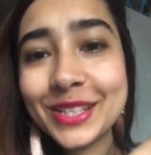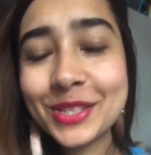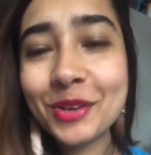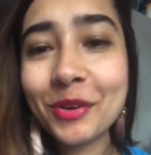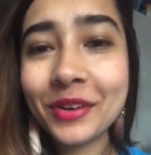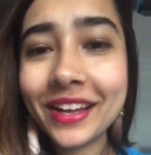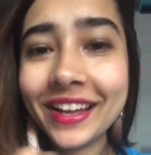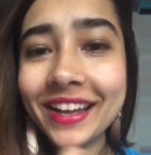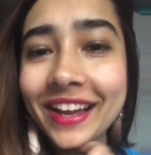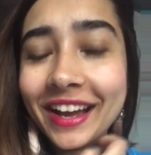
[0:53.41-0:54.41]
So
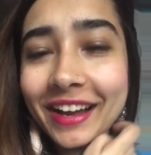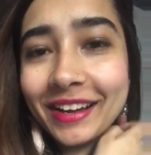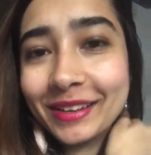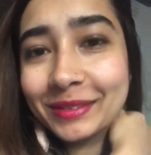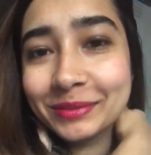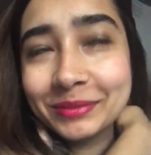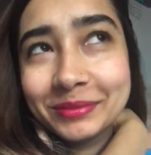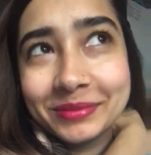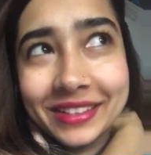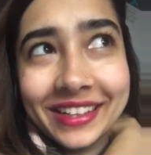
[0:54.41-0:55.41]

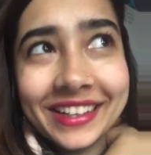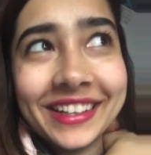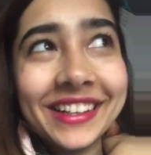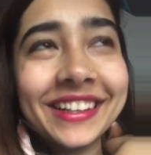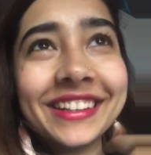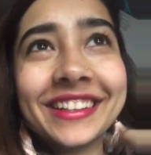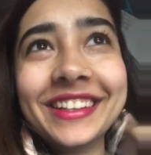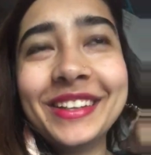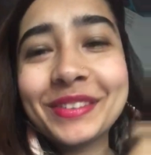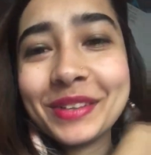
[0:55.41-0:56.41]

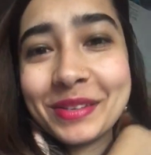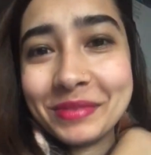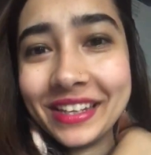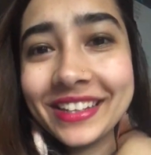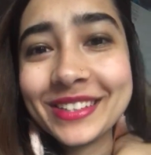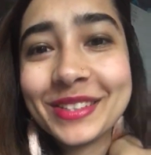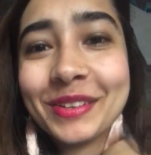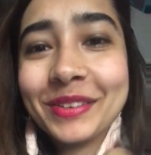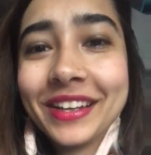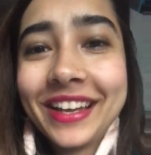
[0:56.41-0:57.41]
you know what I mean.
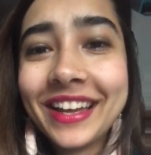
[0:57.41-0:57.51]
So